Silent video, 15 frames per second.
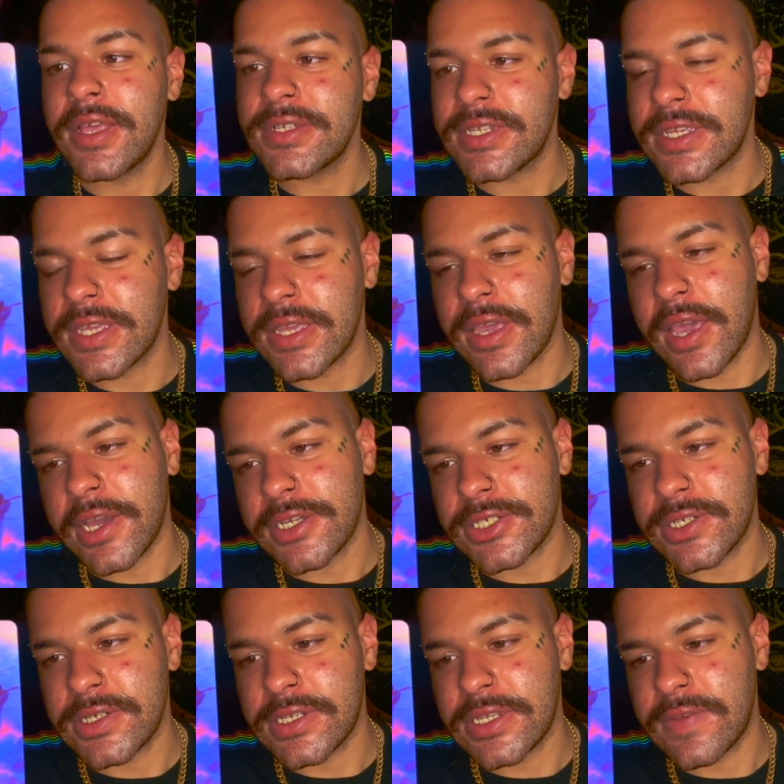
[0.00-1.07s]
Taking
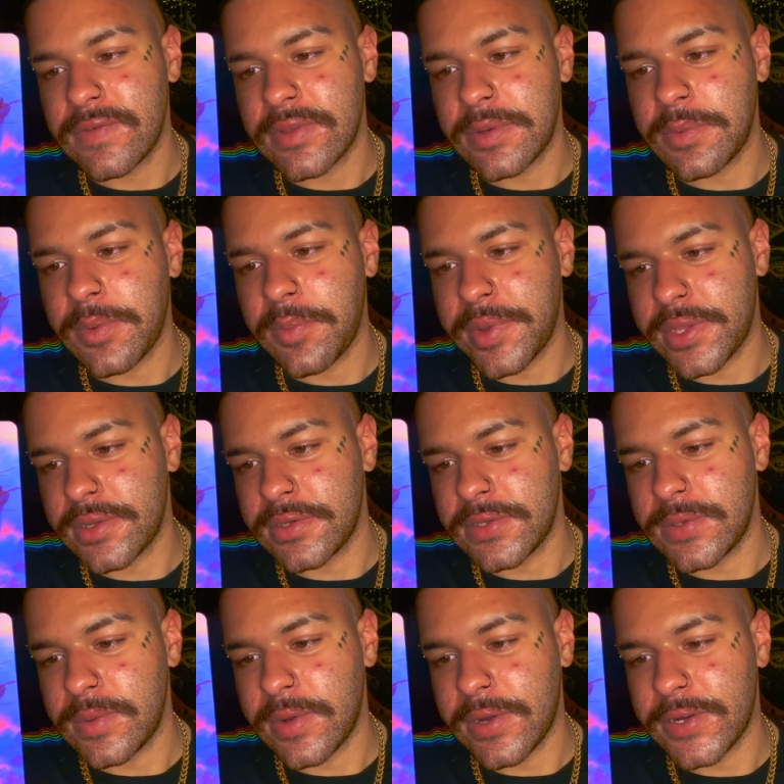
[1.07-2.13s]
action even when
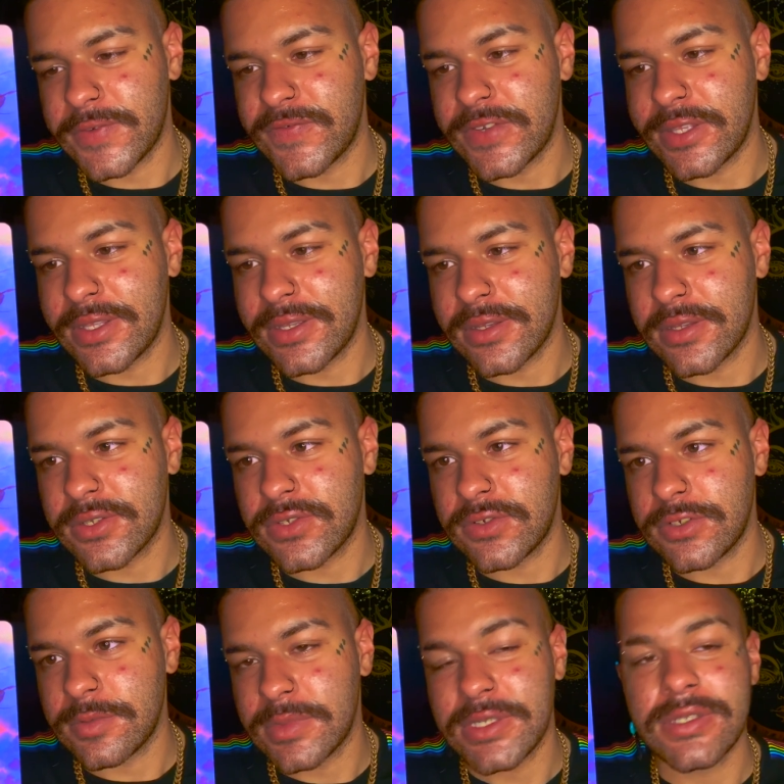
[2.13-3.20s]
you are feeling
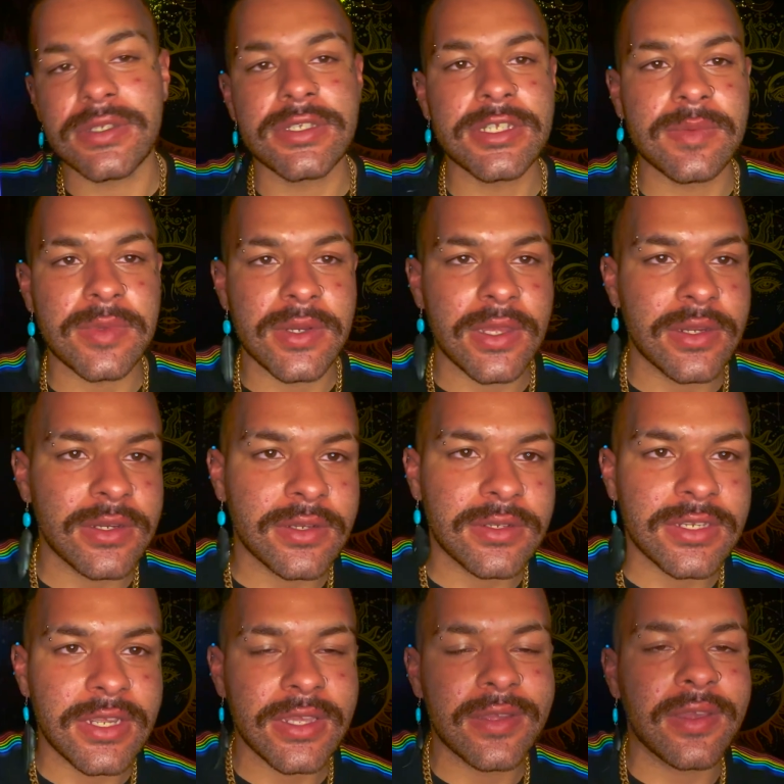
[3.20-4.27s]
extremely intimidated.
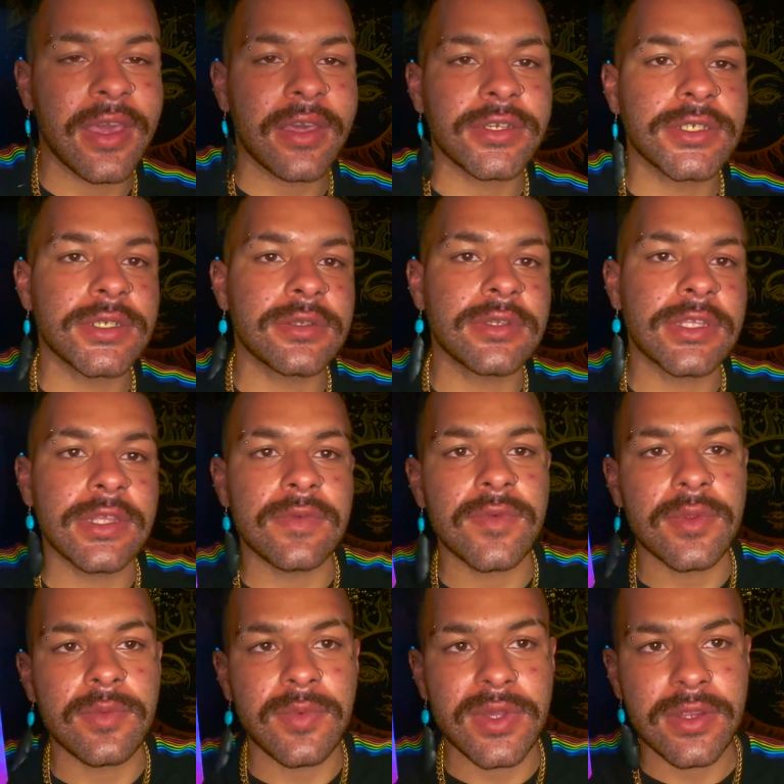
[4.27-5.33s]
Taking action
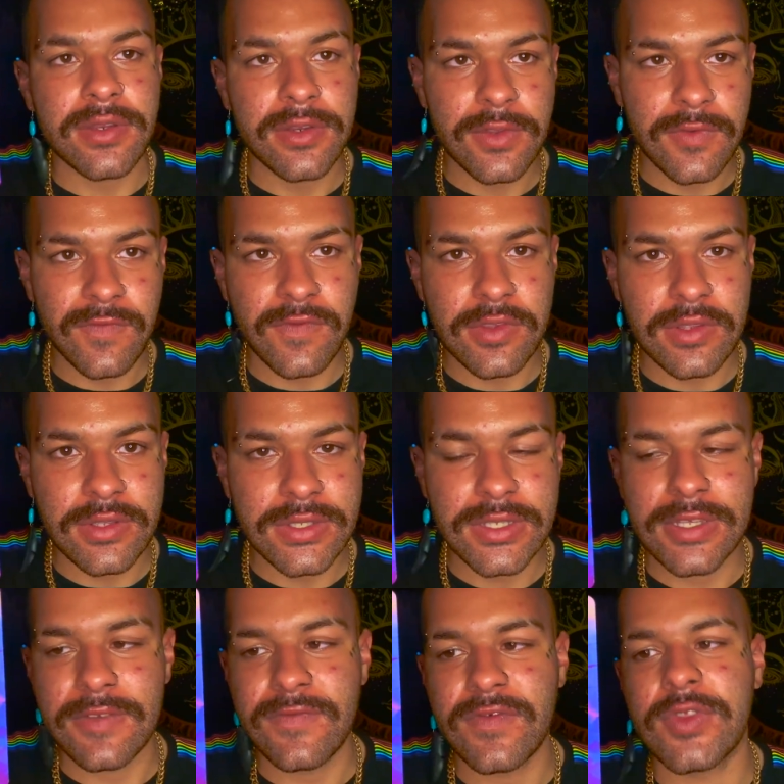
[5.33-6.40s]
even when you feel as
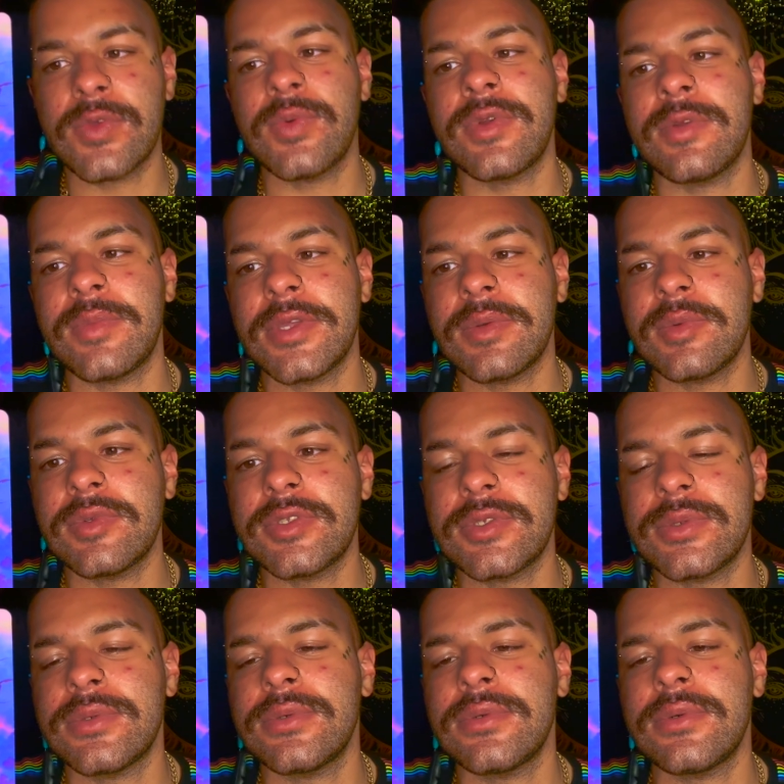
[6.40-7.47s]
if you wouldn't be able
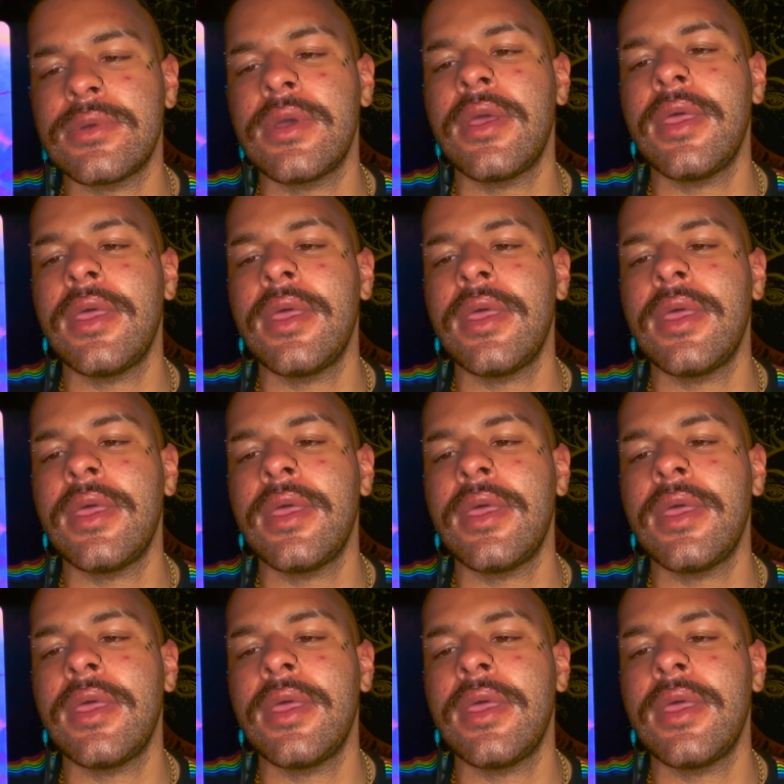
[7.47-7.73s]
to,